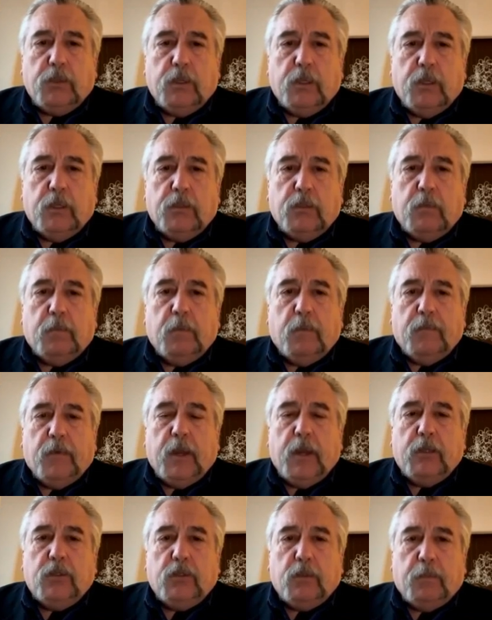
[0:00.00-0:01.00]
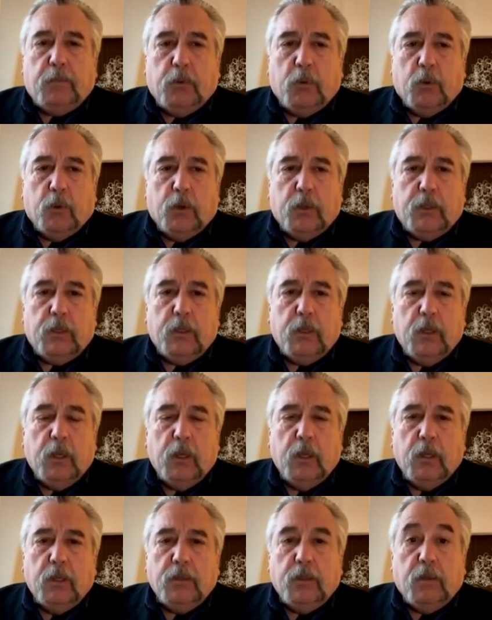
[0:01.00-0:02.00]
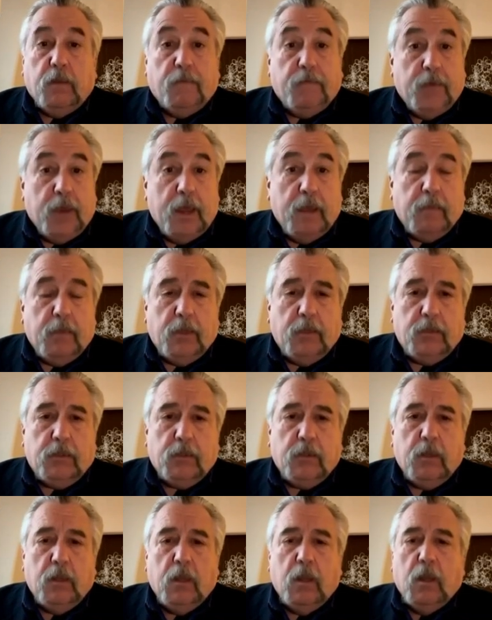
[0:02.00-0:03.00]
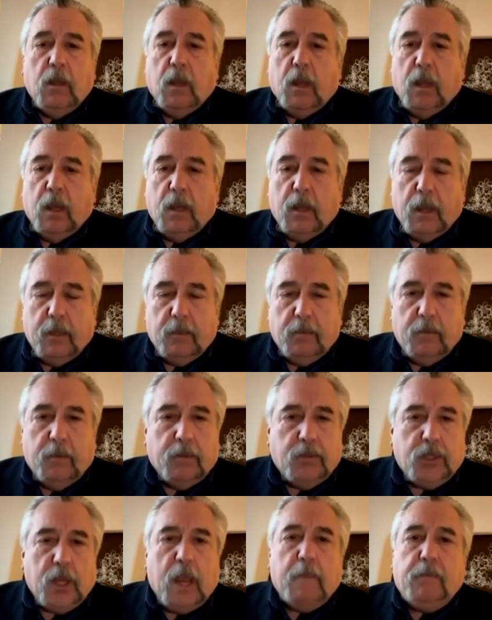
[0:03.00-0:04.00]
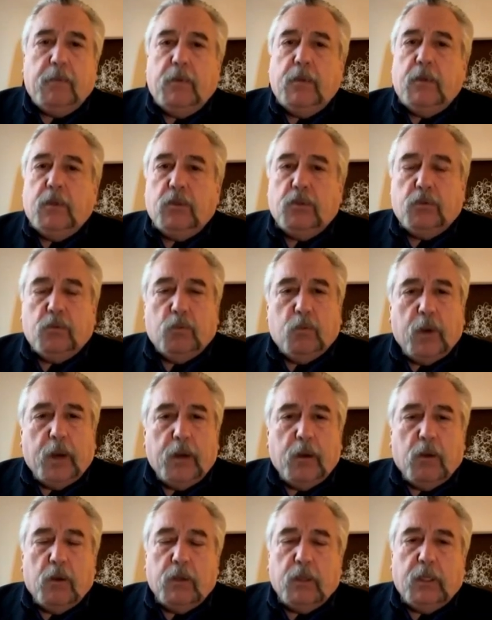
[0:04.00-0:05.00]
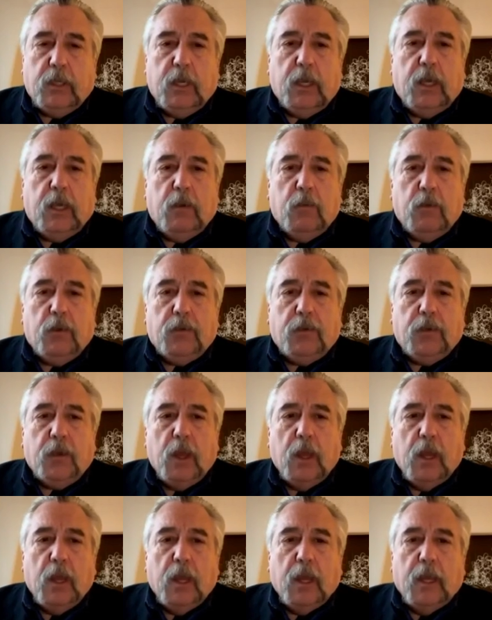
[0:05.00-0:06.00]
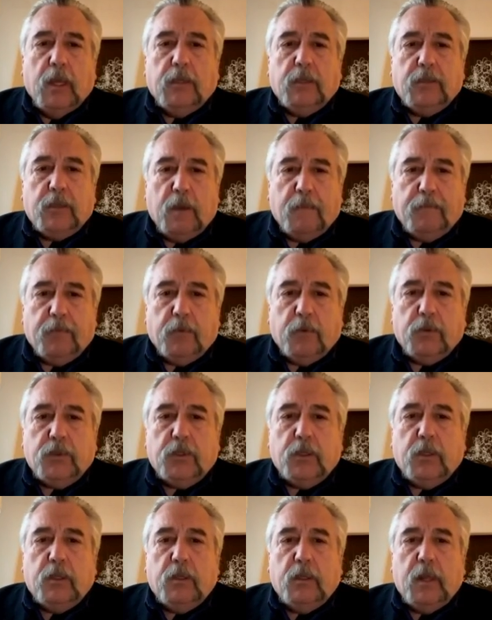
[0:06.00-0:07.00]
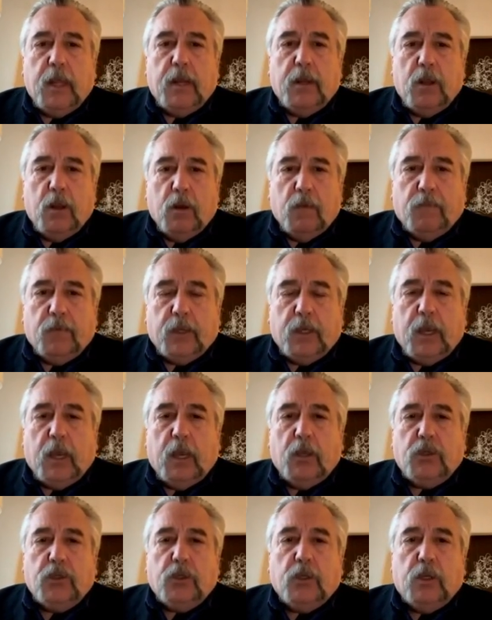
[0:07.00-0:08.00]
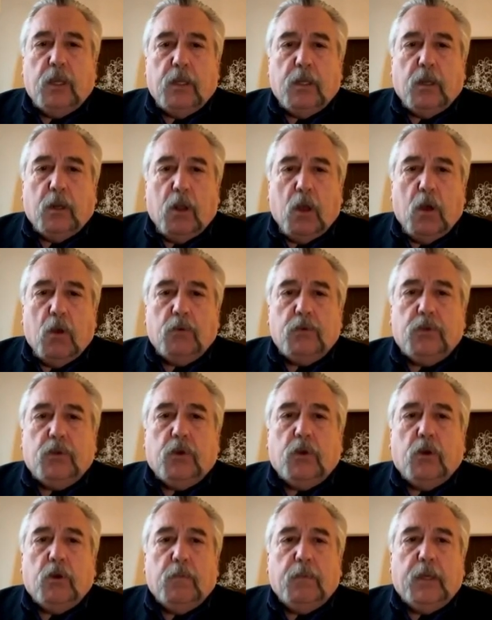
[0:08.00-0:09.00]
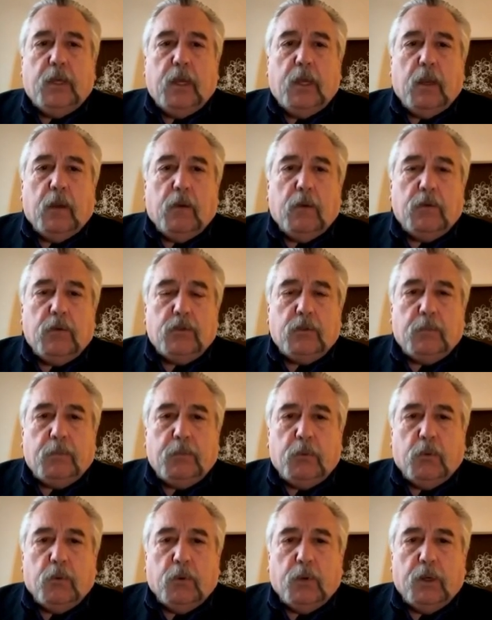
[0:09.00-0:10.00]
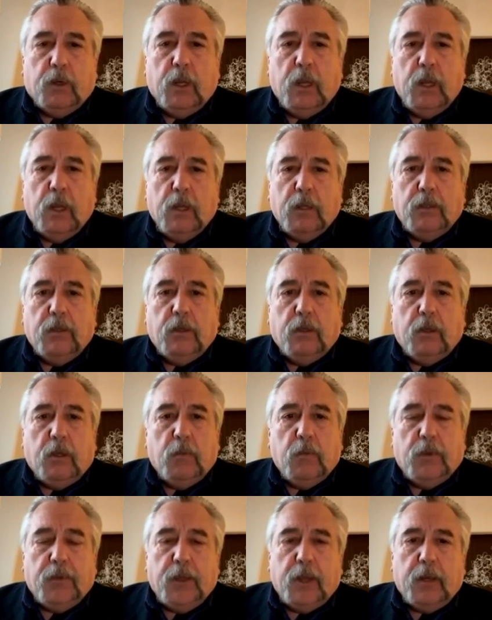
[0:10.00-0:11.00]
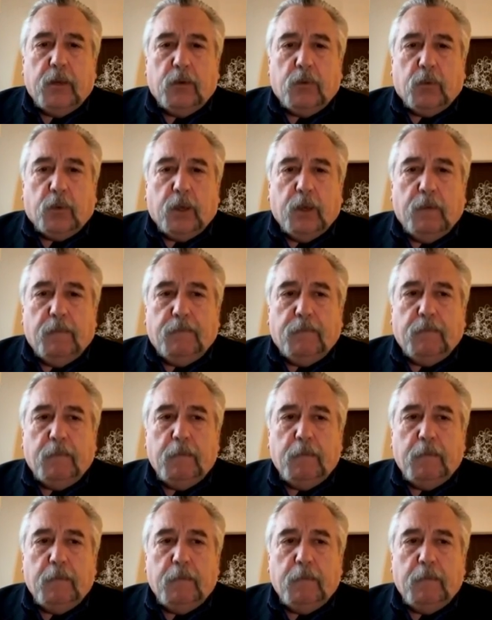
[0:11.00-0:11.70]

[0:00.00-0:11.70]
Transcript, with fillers: is to provide support to the families. Uh, I, the chaplain is right on key with his efforts and that notification in the long-term care and support dealing with that grief.